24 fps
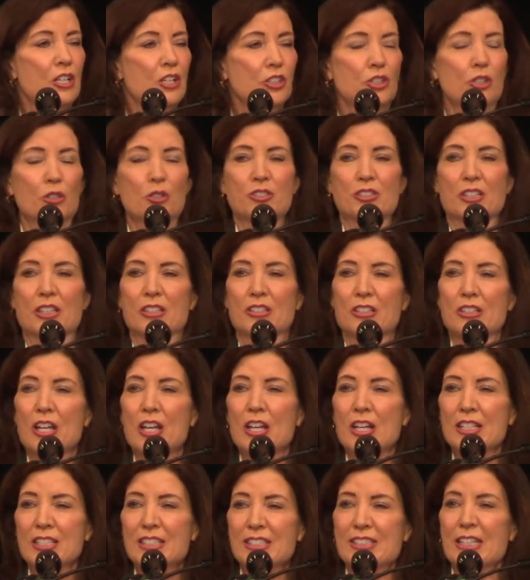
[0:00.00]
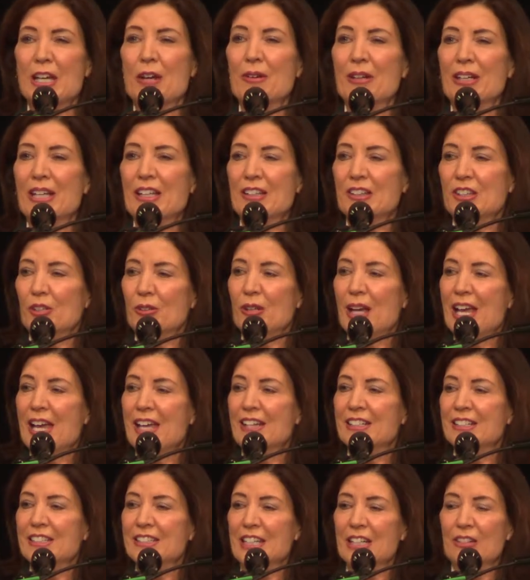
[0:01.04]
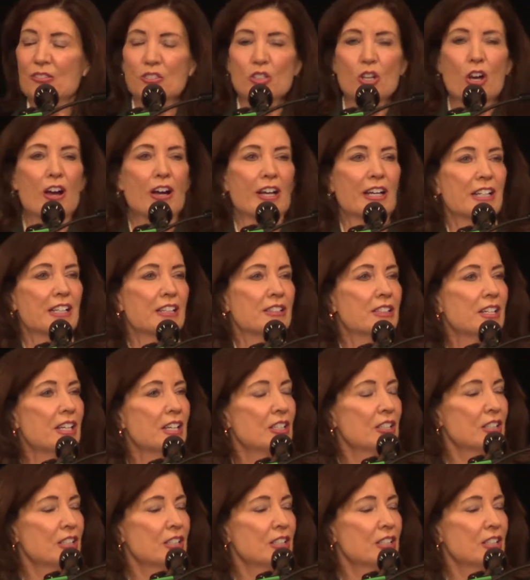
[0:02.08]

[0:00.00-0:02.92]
used to staring at their hand instead of talking